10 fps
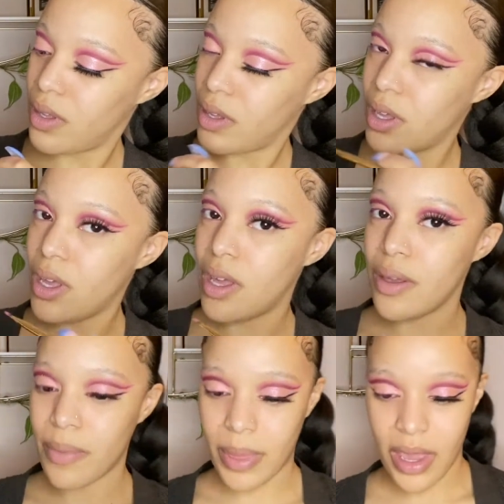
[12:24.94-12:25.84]
Okay.
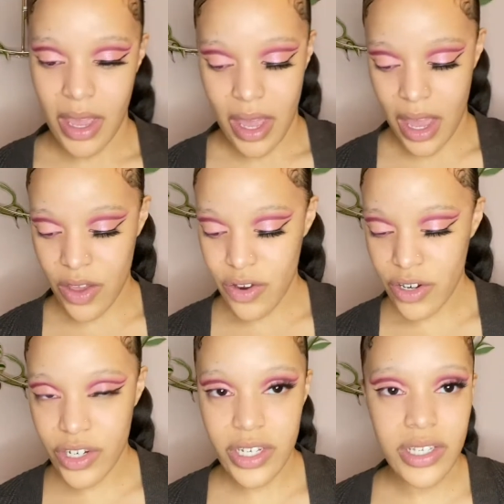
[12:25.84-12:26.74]
And you're
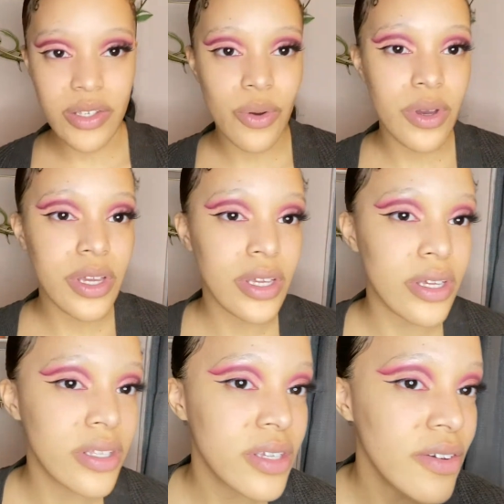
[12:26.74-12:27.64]
just going
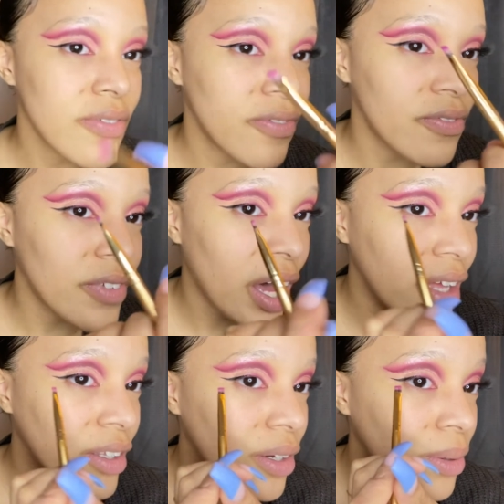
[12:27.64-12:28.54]
to
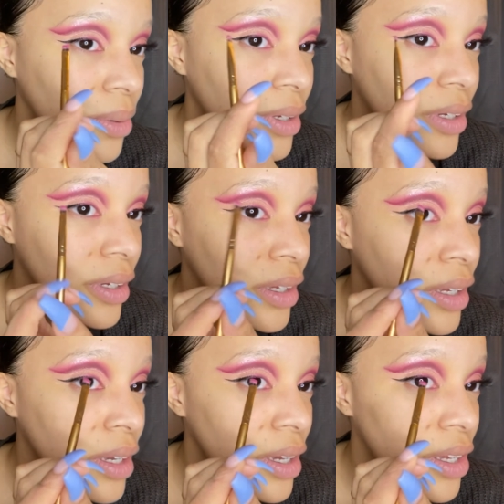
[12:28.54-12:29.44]
follow,
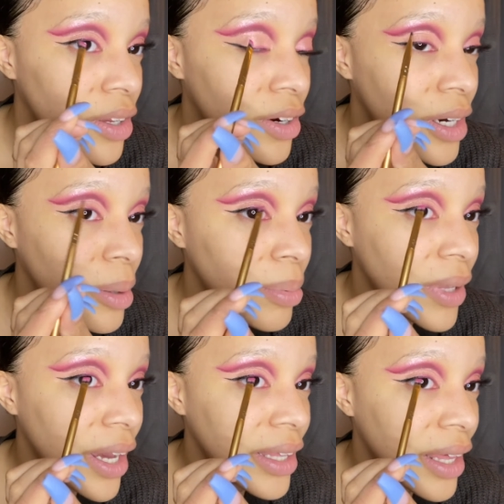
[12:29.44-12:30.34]
you're going to
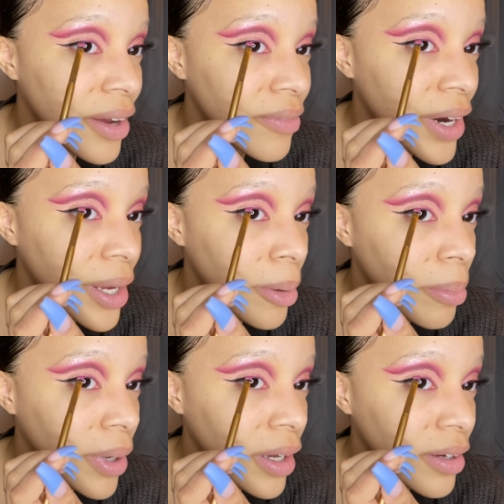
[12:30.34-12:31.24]
apply that right
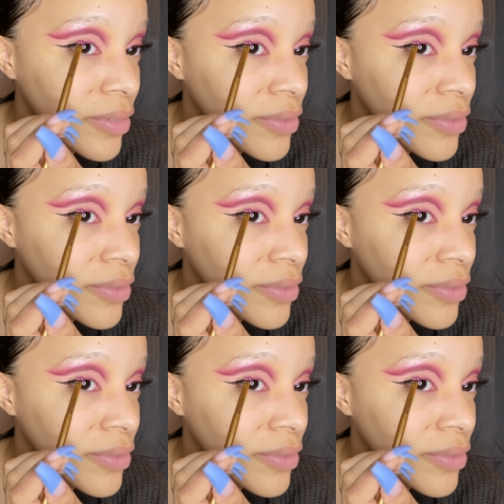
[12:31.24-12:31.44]
above